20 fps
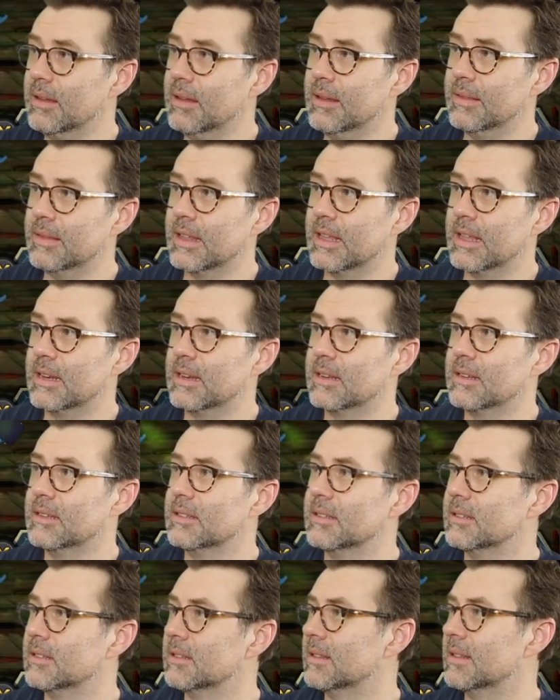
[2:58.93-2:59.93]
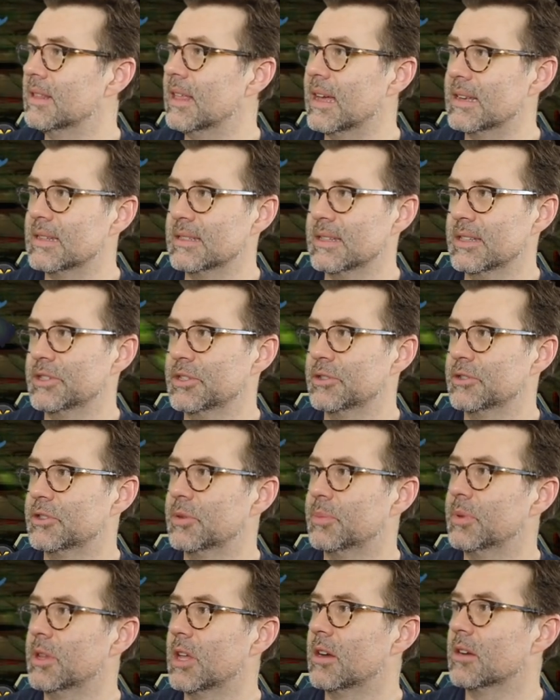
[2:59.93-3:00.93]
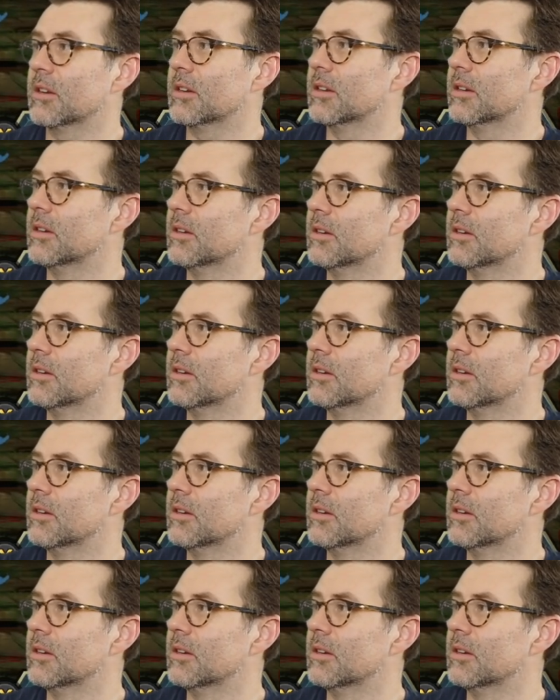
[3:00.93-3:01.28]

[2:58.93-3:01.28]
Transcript: And then that is easier to block.